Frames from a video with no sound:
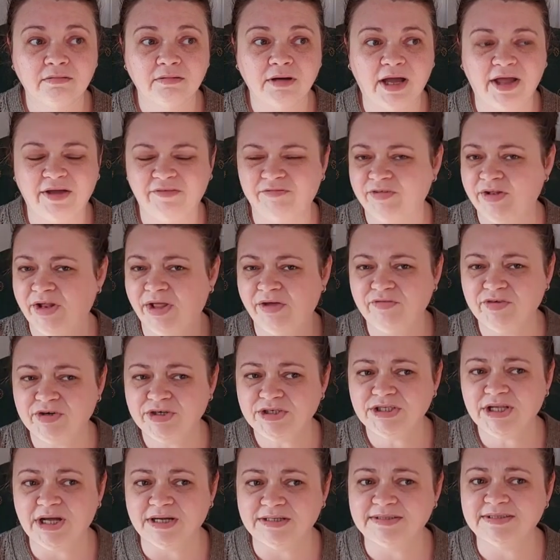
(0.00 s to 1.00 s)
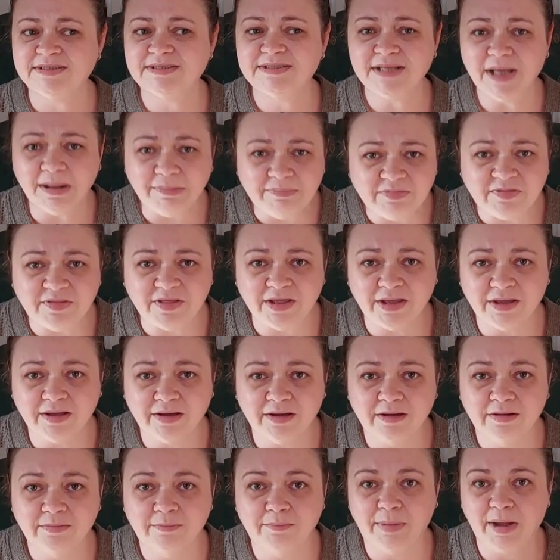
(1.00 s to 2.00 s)
I've never done
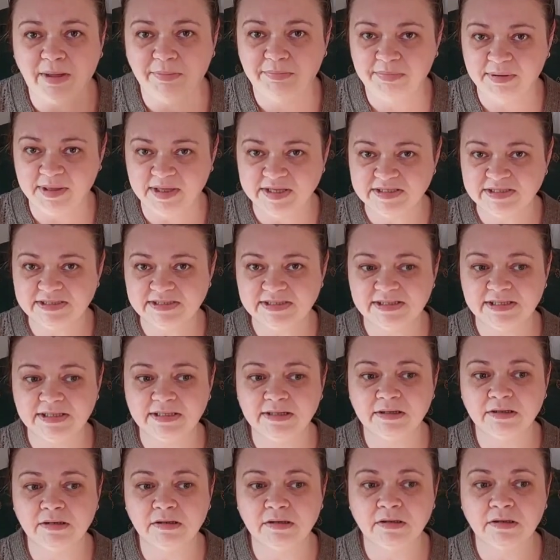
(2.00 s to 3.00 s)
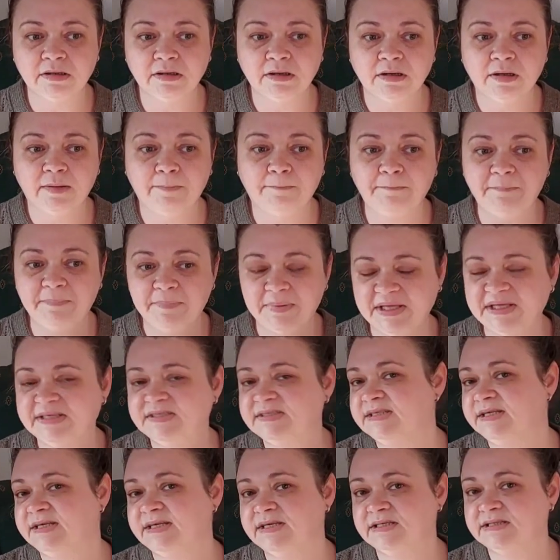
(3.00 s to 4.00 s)
something by piece
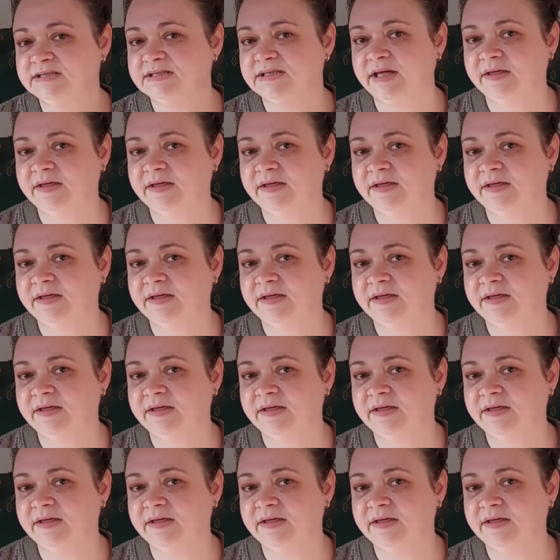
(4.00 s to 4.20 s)
pieces